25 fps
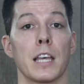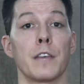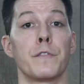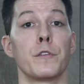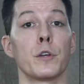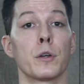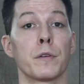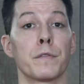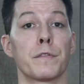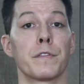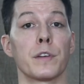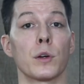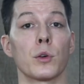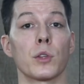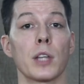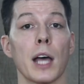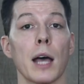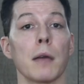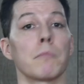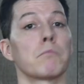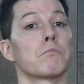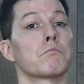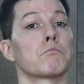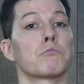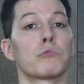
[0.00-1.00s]
If you can feel
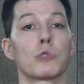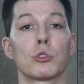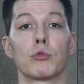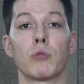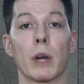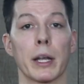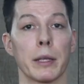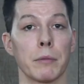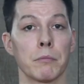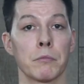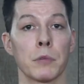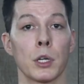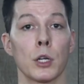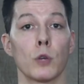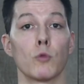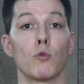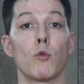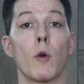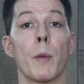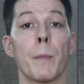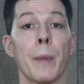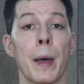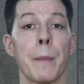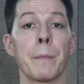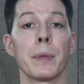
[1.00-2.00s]
that, great.
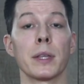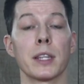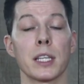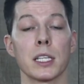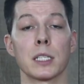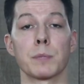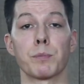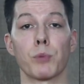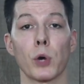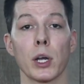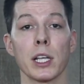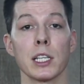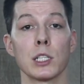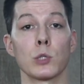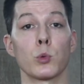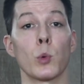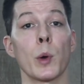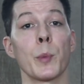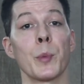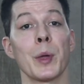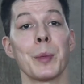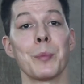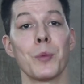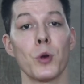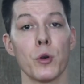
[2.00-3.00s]
Remember this brace
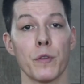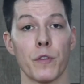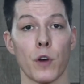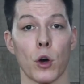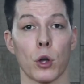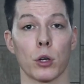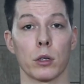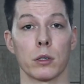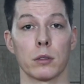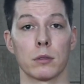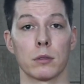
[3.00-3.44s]
when we move on.